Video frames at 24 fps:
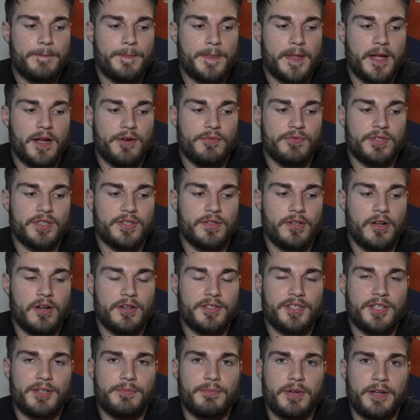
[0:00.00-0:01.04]
I was
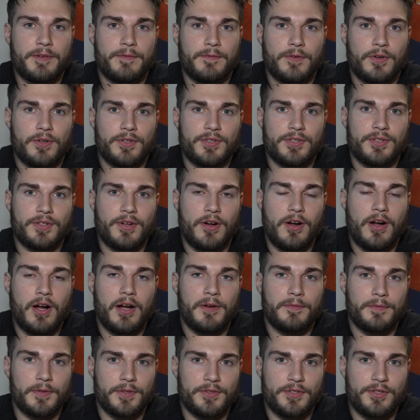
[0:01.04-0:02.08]
launching my first
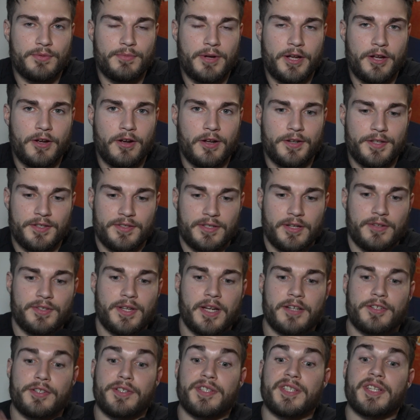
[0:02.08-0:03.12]
offer to my audience. I was
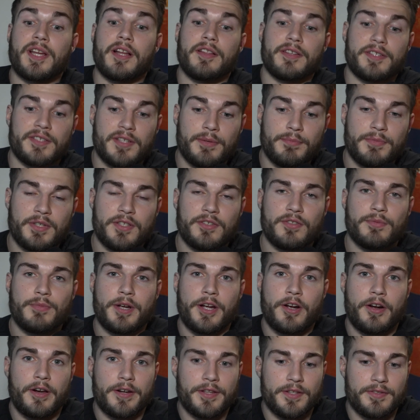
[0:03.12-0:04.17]
actually selling something to my
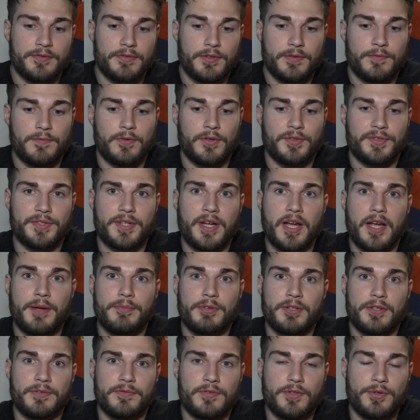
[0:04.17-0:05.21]
audience for the first time
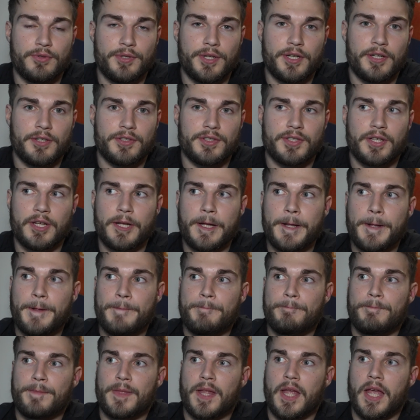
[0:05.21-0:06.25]
in a few years.
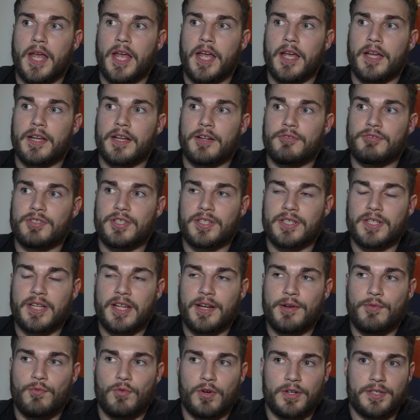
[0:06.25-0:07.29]
And I was just
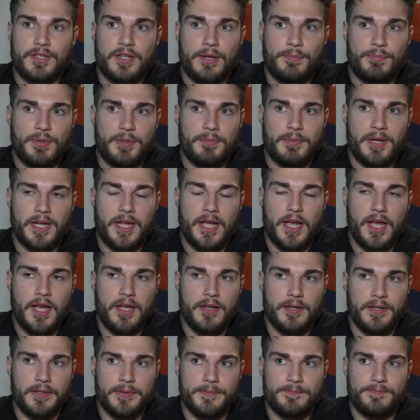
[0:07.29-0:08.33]
getting worked up in my
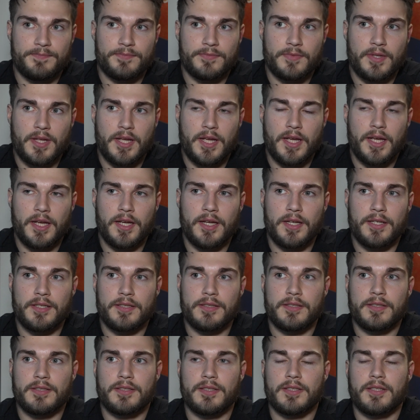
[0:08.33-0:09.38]
head.
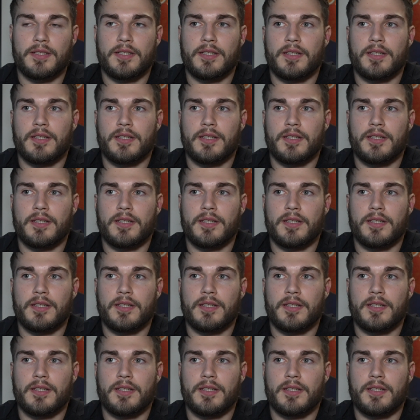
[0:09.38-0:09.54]
And